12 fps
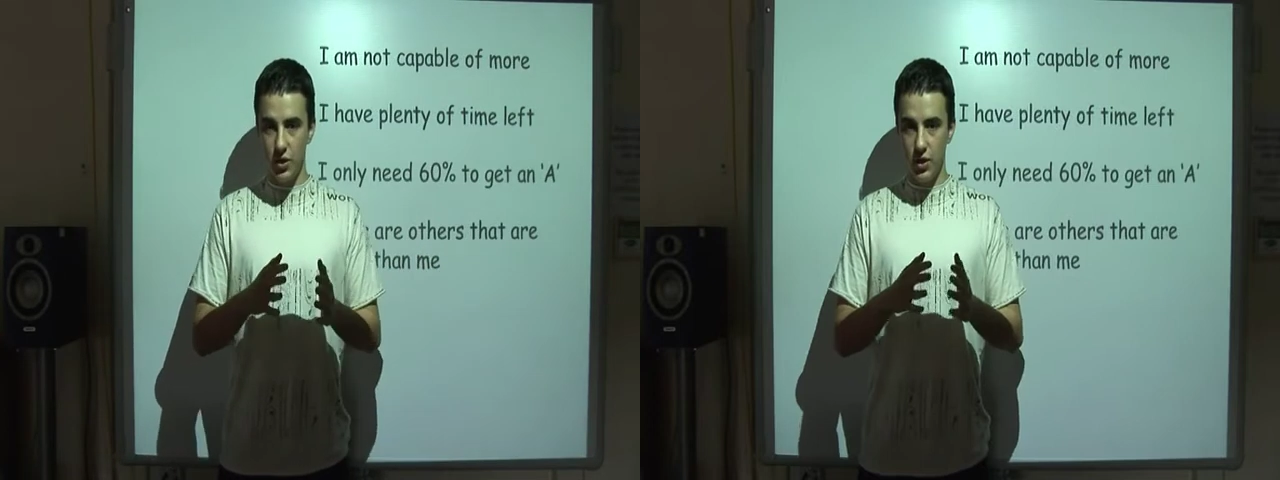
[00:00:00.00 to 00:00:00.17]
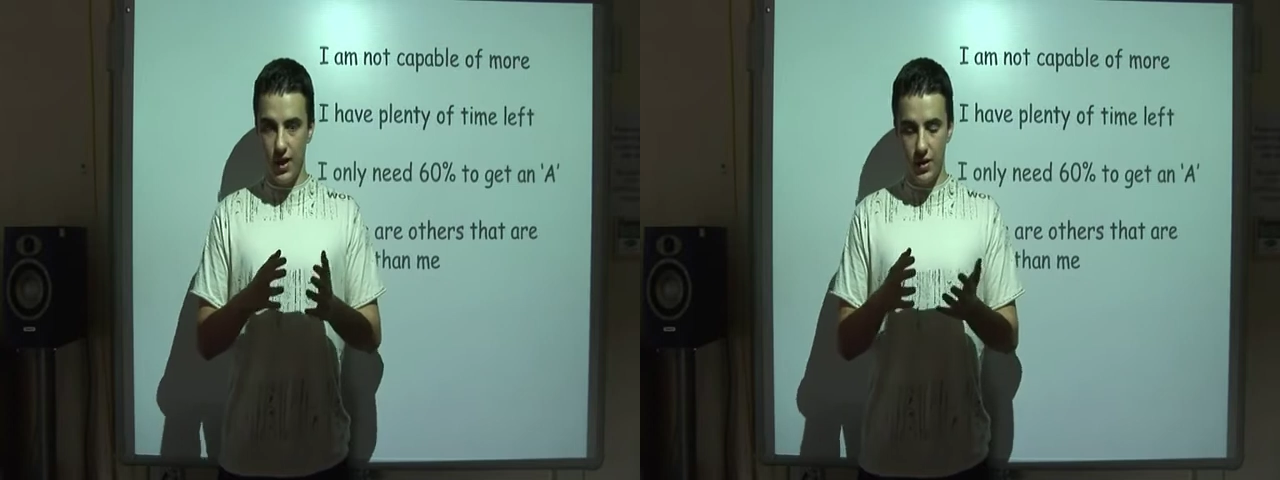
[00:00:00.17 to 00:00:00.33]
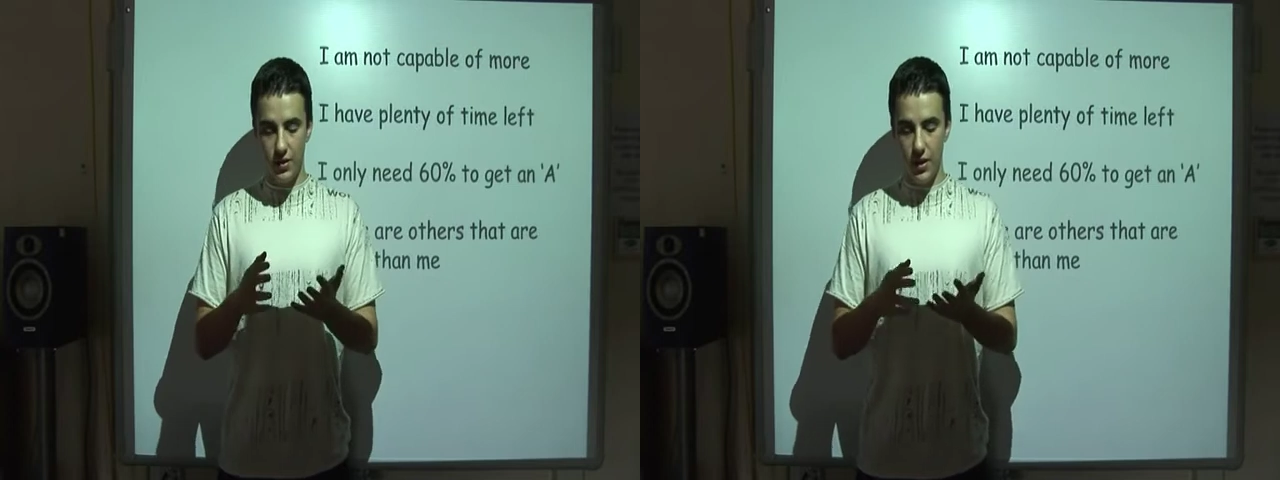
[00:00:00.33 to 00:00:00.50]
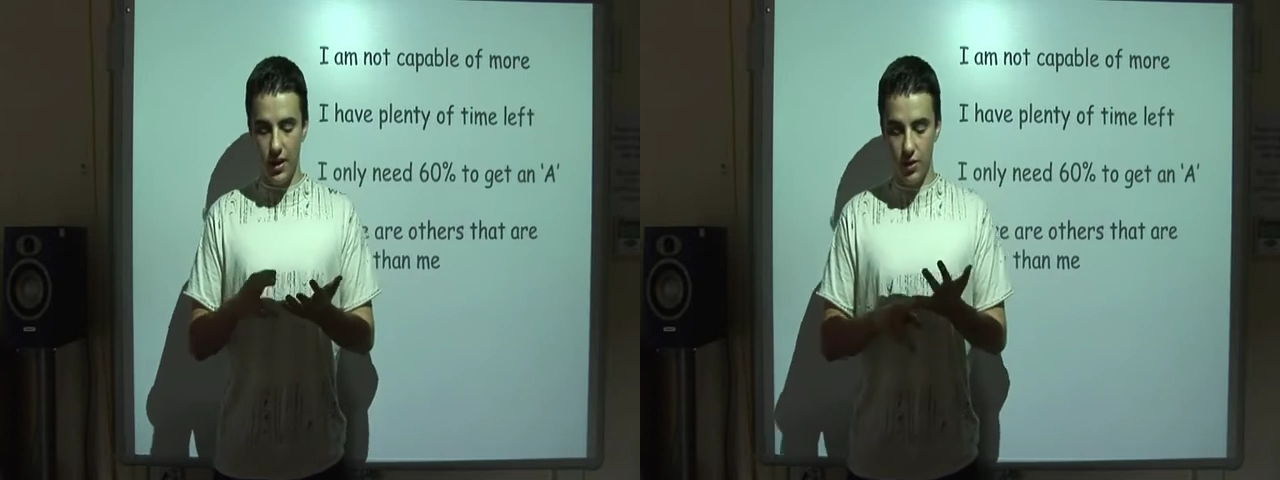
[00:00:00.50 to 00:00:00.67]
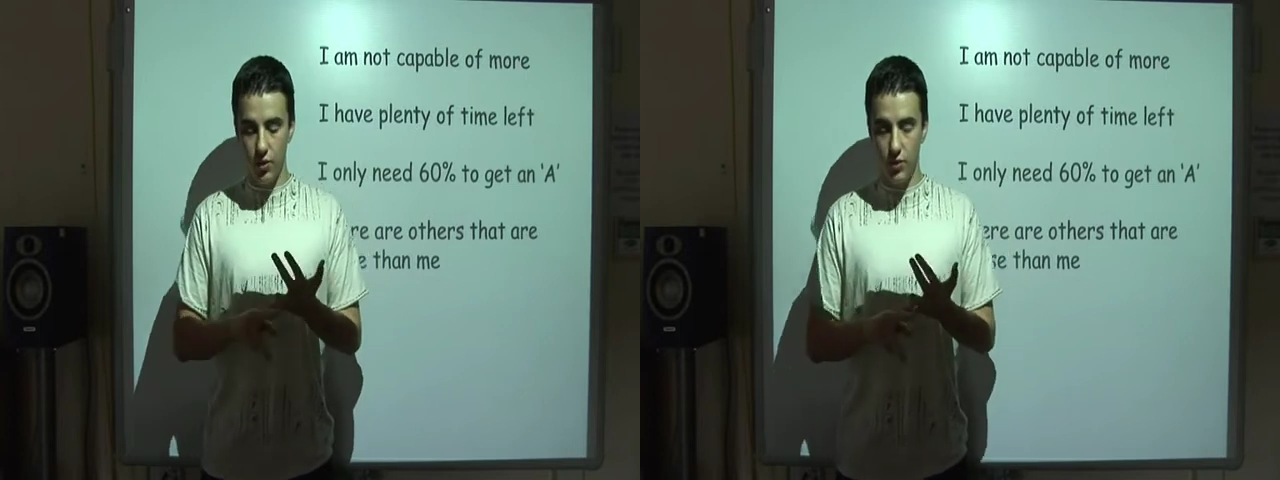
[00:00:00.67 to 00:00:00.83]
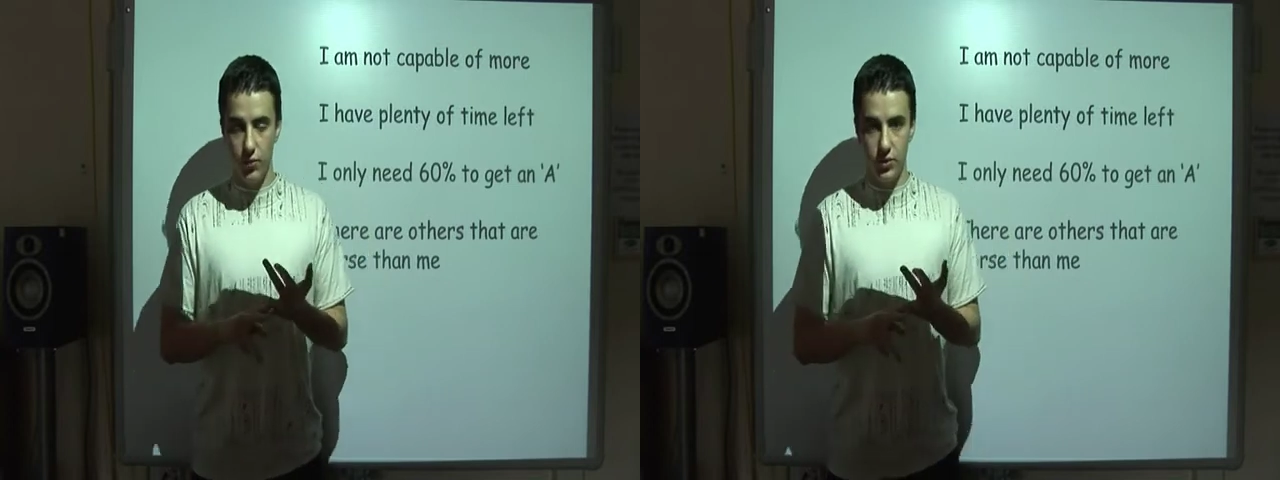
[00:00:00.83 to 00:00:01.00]
I'll
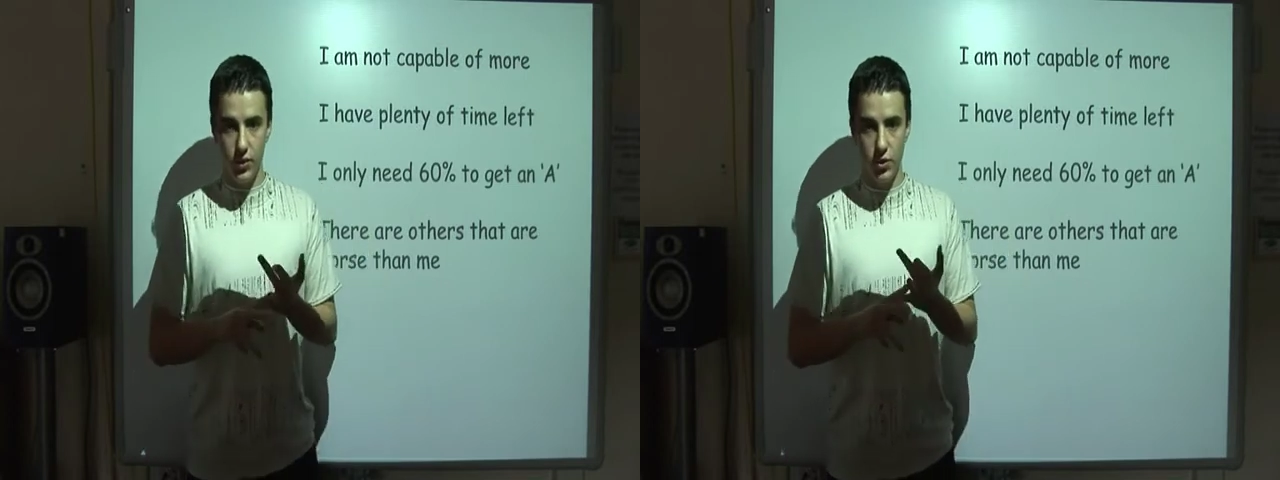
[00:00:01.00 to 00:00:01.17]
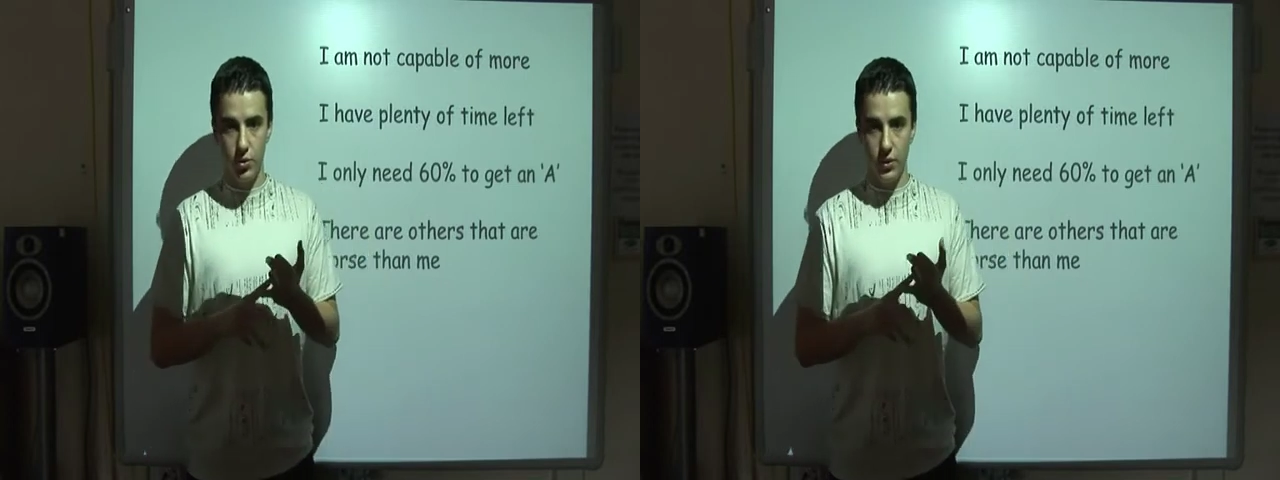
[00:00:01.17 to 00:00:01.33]
go through the two